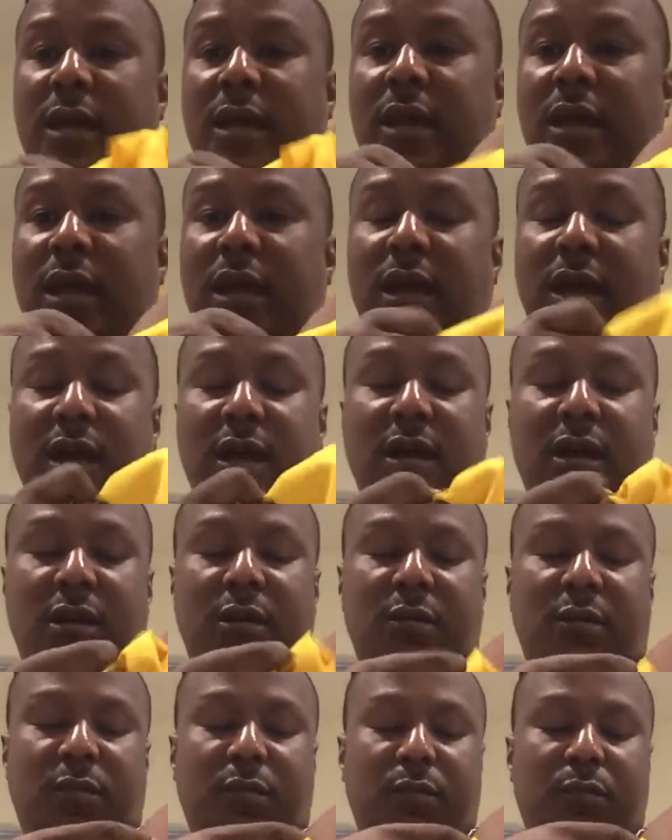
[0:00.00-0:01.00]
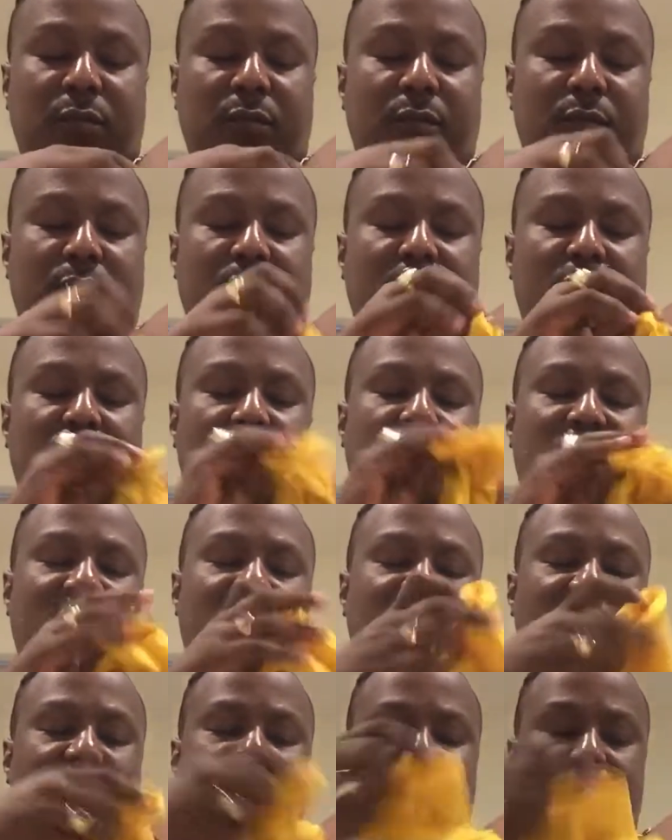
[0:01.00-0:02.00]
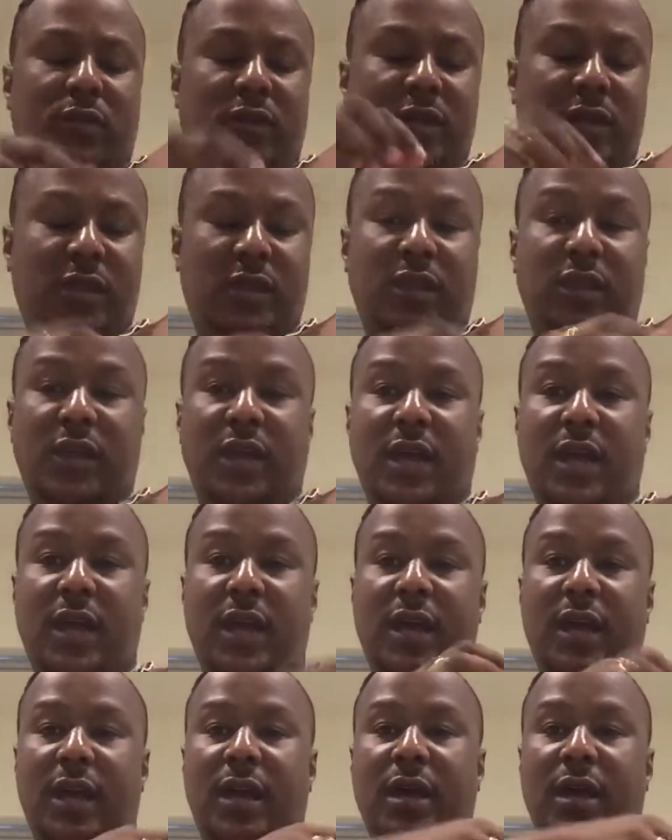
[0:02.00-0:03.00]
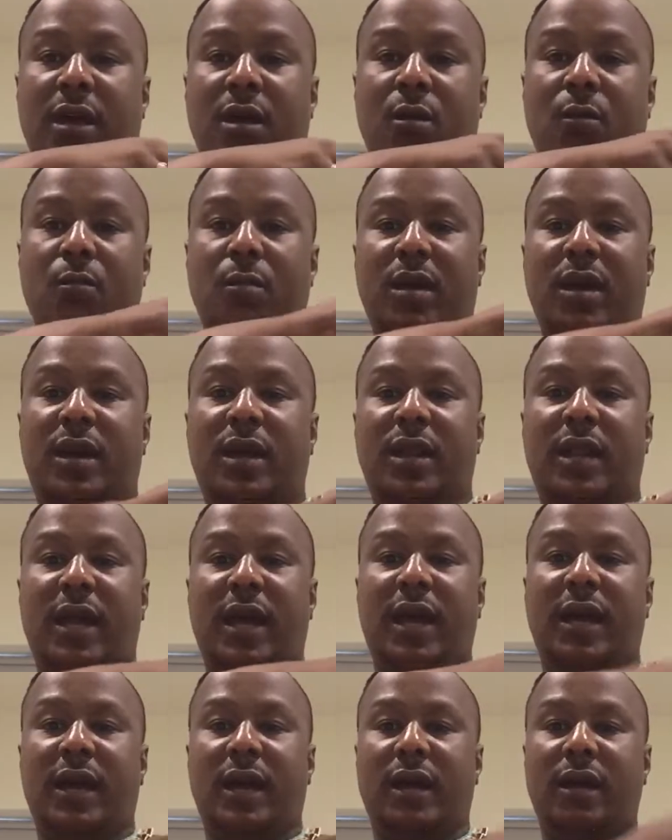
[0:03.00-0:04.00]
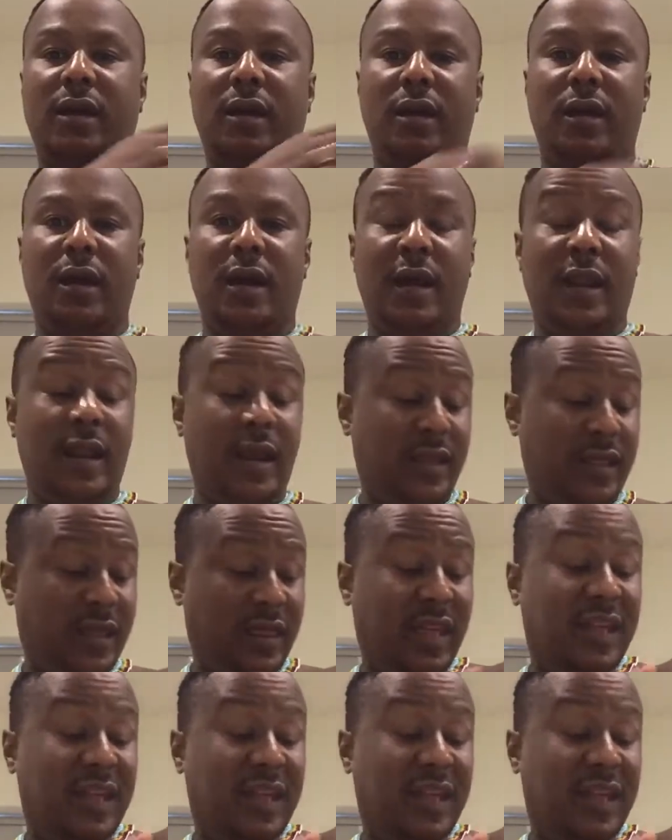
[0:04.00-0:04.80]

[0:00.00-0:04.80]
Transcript: like a normal fold, and then they make it hang like that.